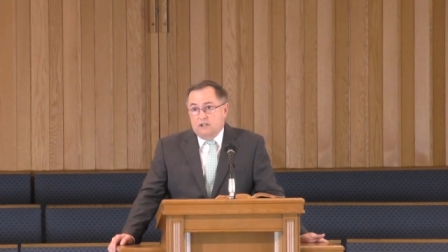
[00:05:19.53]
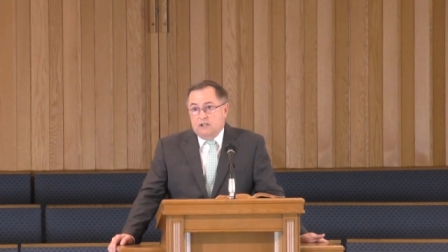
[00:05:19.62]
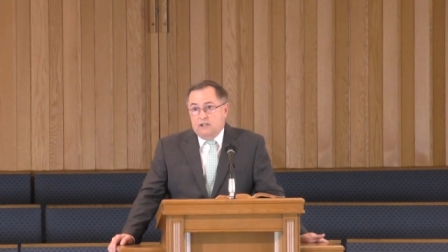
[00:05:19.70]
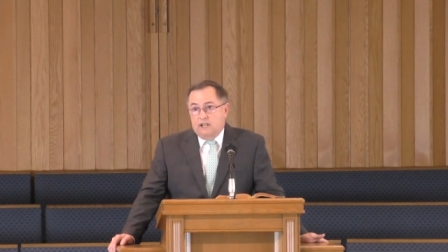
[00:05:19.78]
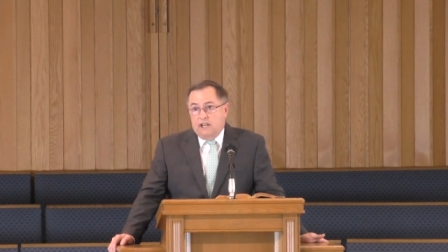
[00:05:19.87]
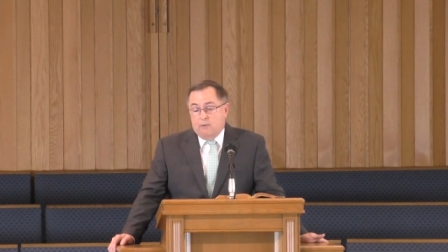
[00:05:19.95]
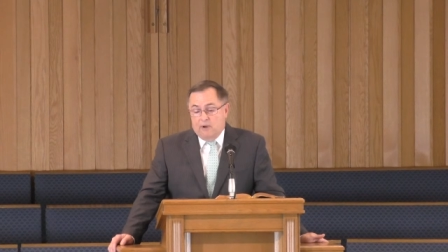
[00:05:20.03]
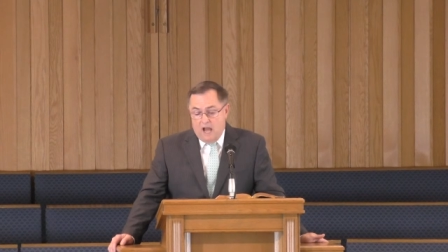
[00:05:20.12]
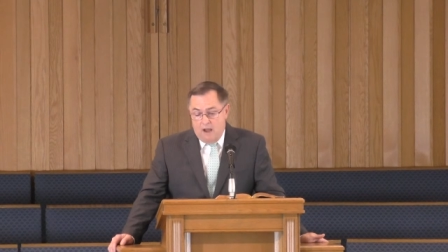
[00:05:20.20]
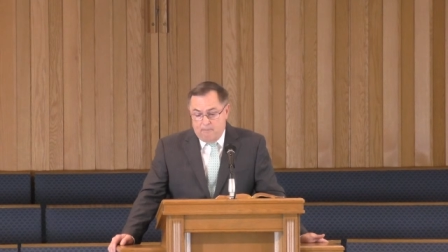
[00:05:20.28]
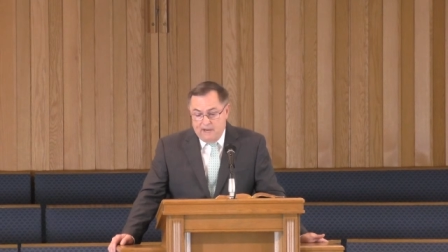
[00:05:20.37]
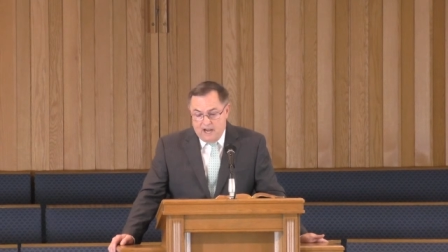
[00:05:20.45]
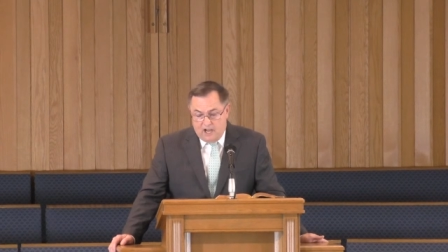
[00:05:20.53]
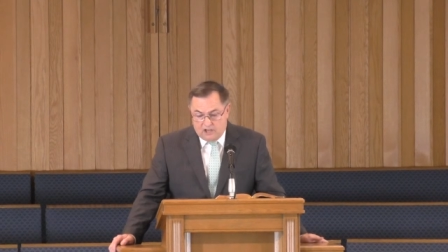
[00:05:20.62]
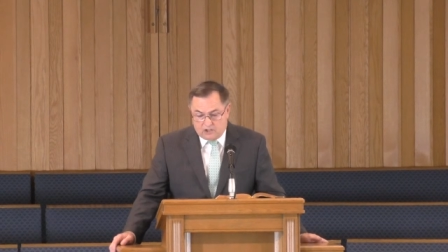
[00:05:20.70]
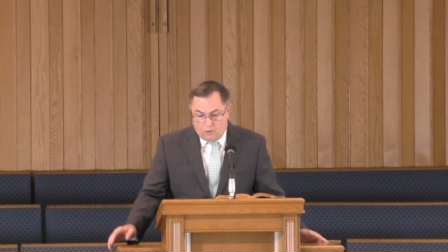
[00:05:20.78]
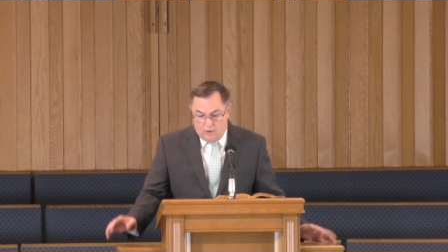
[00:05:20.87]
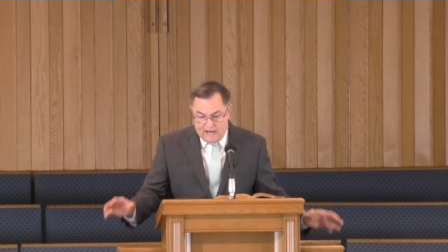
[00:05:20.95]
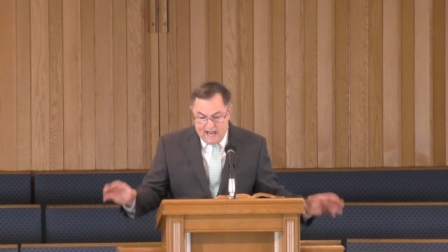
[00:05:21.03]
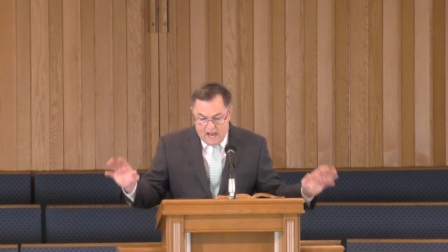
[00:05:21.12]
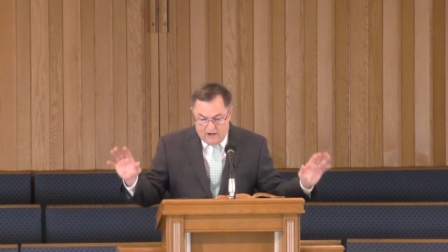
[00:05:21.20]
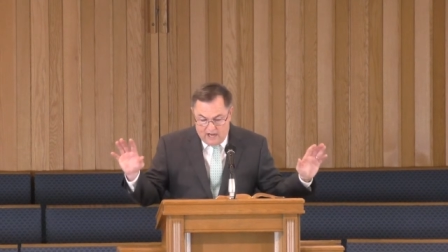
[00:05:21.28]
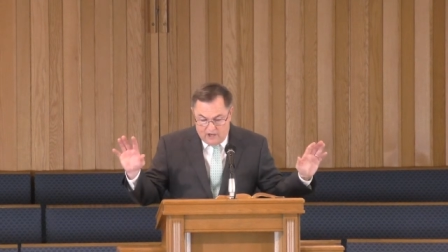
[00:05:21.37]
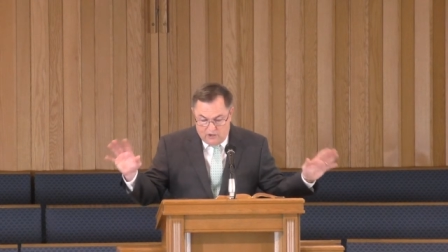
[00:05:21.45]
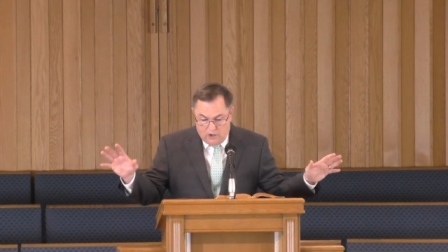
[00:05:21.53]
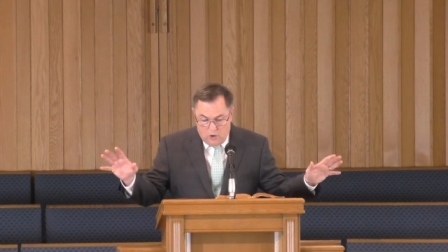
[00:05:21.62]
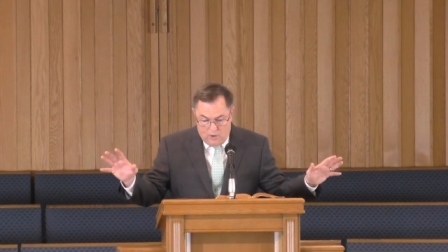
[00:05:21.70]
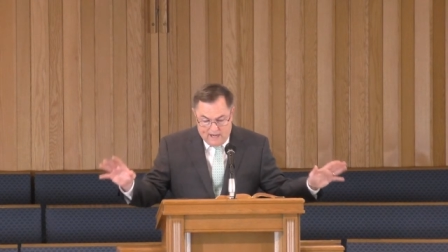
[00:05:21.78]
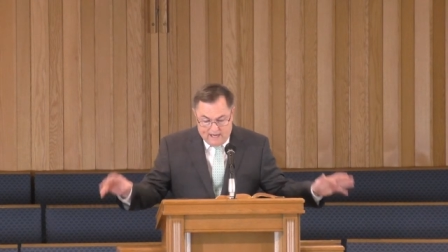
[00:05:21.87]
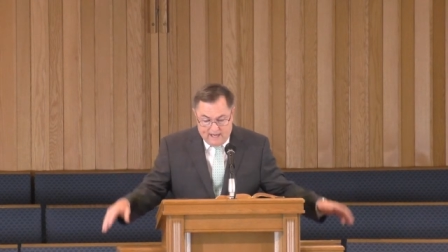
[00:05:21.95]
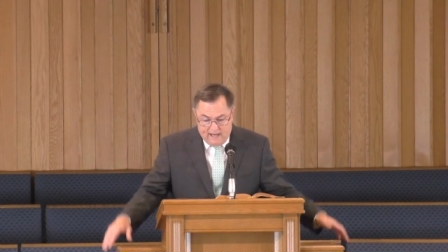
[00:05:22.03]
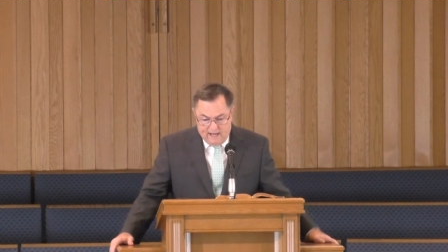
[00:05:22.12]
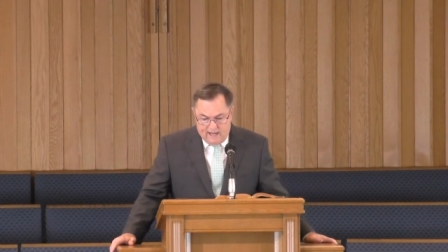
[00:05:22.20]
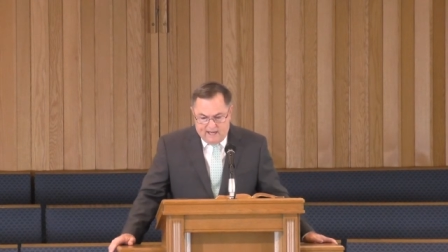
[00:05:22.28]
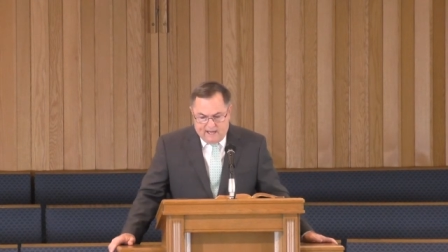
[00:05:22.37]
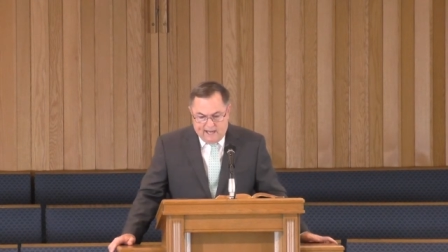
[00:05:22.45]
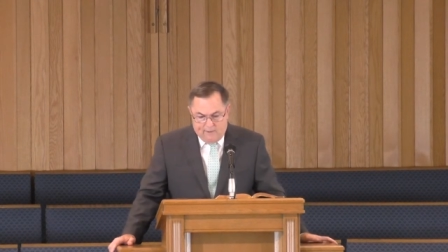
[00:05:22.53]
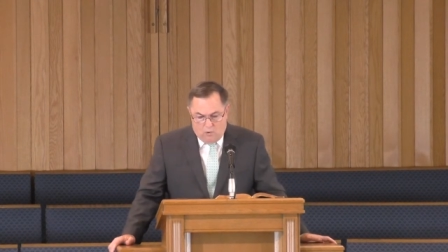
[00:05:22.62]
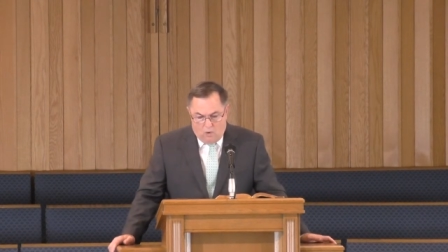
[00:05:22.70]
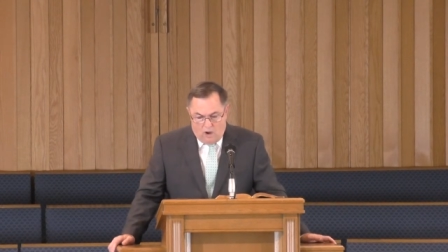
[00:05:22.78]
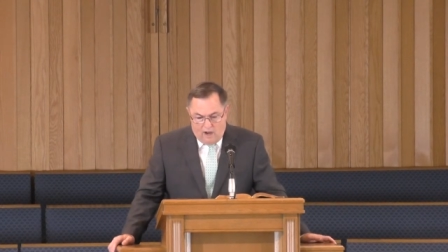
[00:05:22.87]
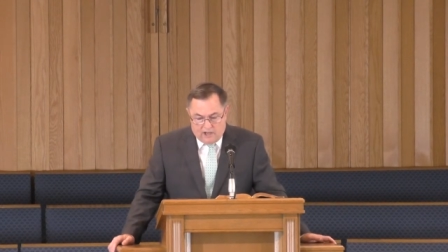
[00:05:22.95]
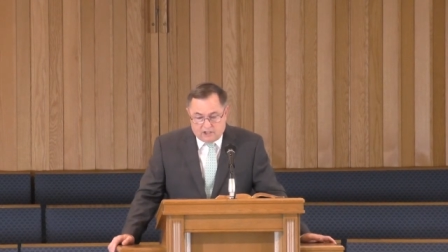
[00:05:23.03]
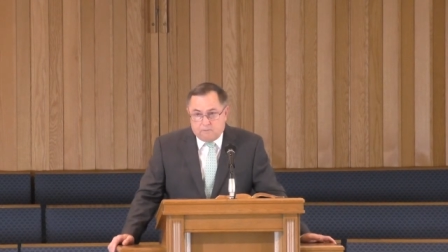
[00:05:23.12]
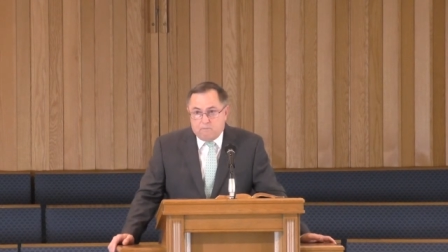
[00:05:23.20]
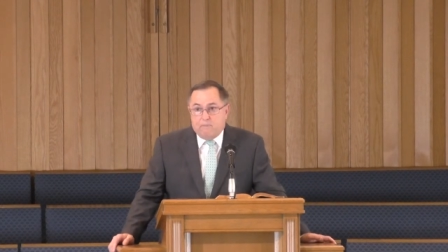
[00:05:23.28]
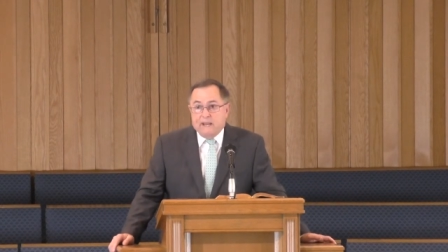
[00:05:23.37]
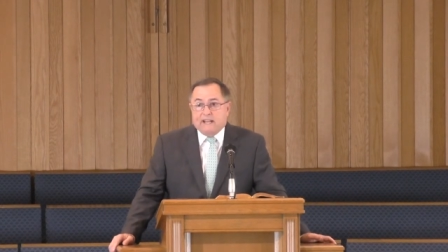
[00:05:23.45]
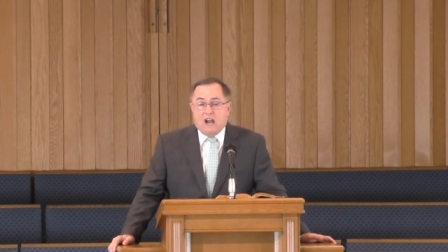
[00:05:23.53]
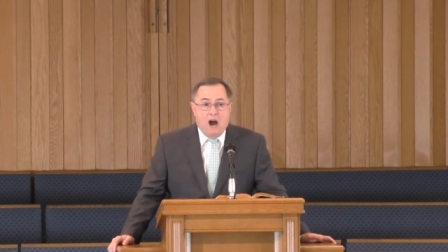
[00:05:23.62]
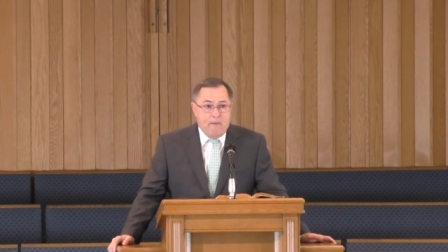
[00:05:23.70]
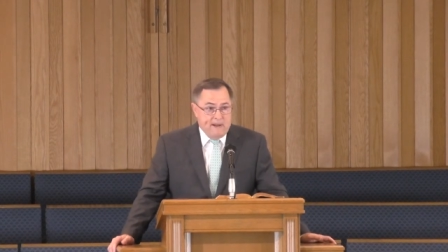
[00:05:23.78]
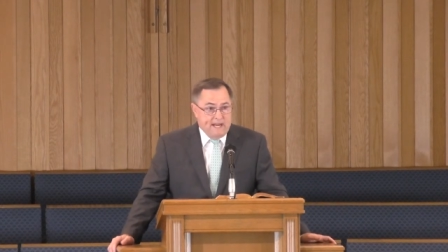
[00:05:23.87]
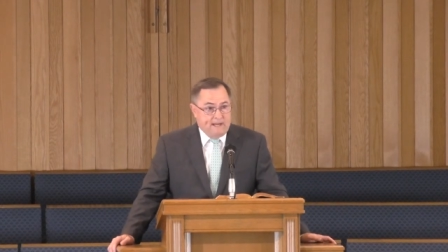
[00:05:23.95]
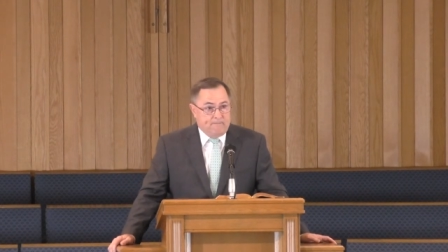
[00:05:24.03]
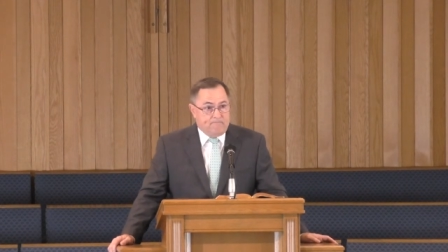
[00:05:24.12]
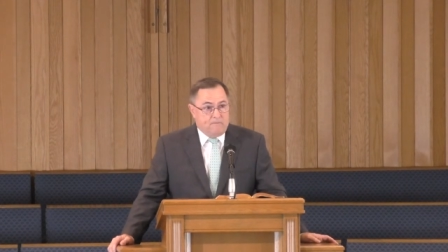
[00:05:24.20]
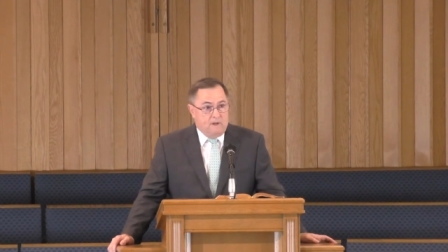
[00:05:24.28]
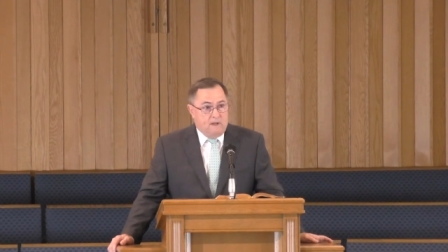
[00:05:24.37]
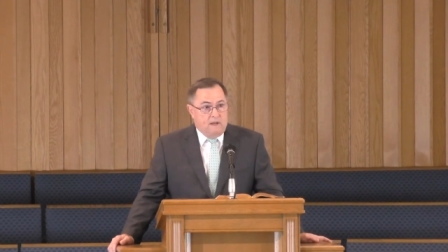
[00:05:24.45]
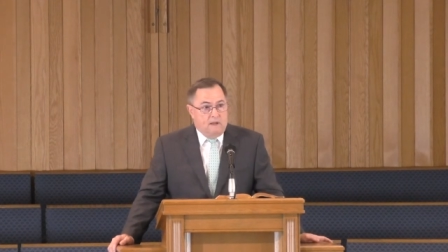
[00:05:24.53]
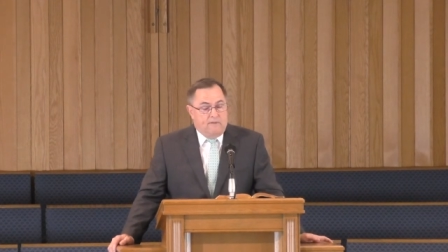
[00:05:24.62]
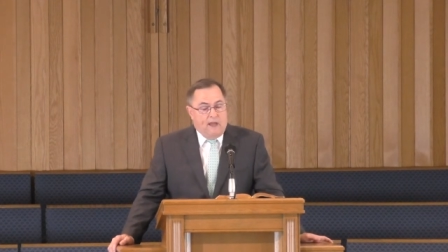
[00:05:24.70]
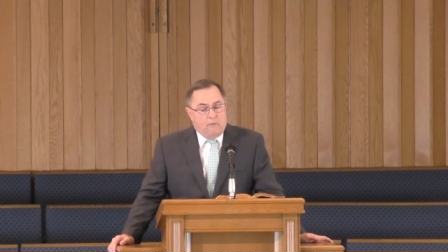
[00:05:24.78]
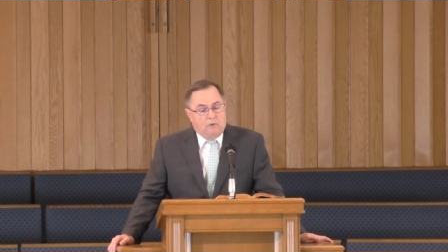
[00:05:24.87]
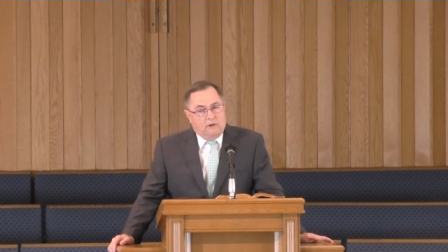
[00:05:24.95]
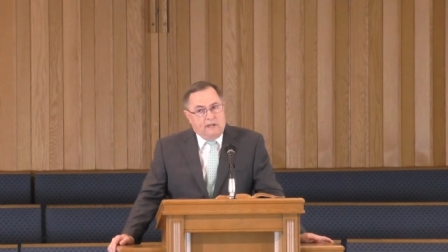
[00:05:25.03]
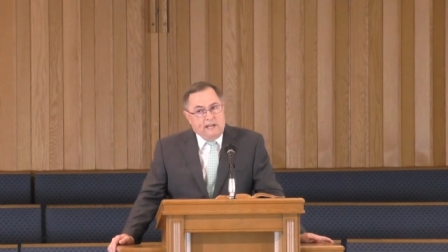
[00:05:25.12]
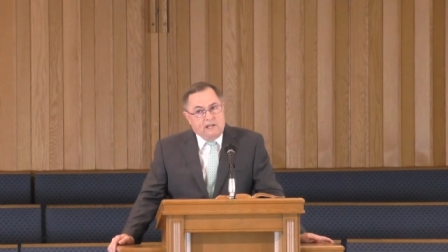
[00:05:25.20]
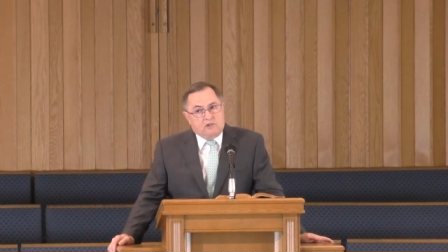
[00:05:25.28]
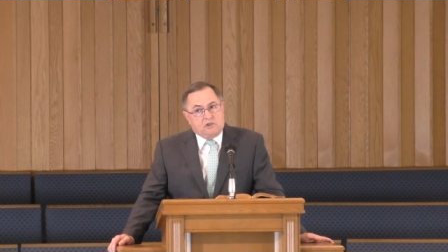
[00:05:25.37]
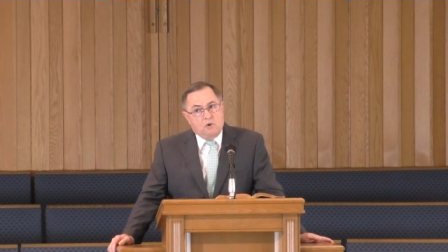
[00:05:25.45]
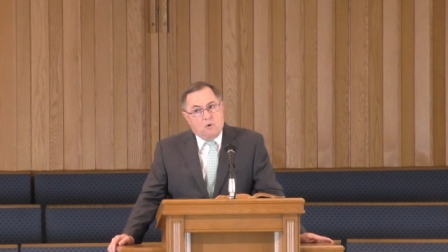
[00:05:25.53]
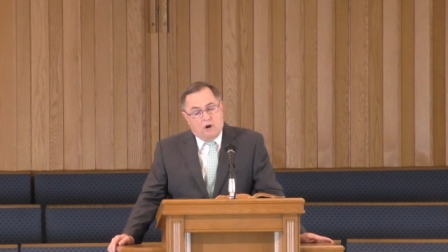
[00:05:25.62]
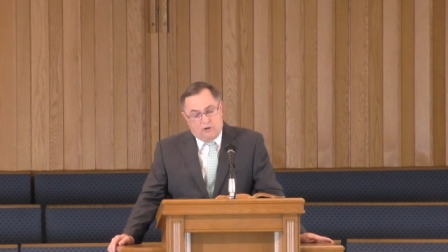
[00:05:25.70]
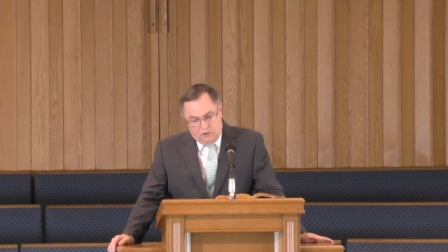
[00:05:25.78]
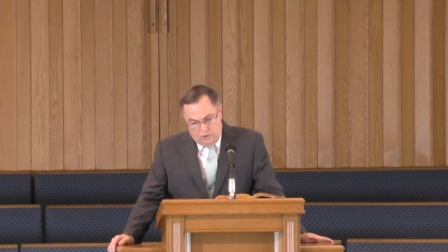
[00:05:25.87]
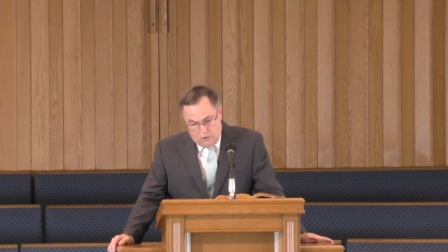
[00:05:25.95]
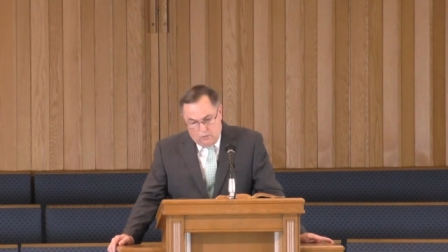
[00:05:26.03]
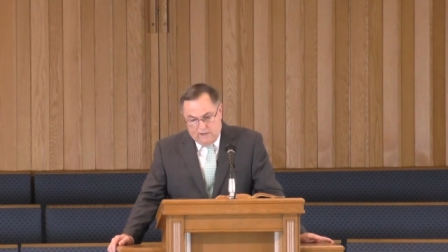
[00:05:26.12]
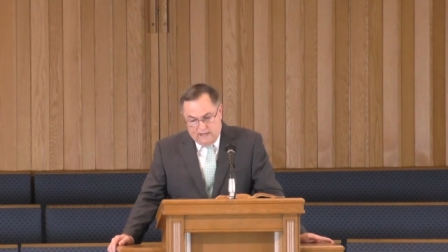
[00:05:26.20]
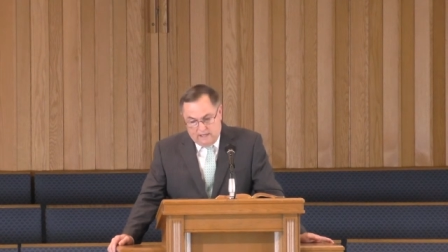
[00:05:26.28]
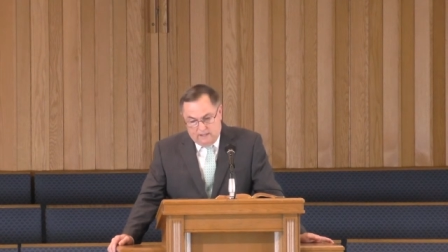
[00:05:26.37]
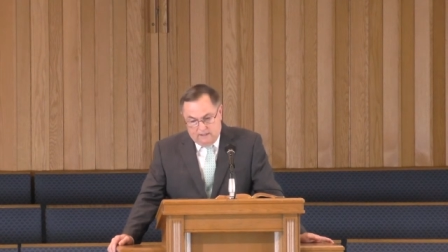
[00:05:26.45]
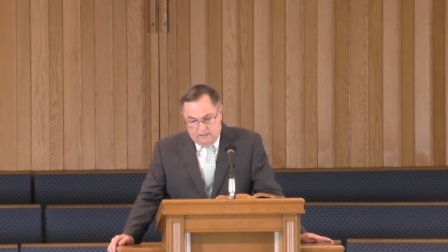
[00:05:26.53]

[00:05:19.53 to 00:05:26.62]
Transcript: It will not be us going out and doing, it will us becoming that will lead to our doing.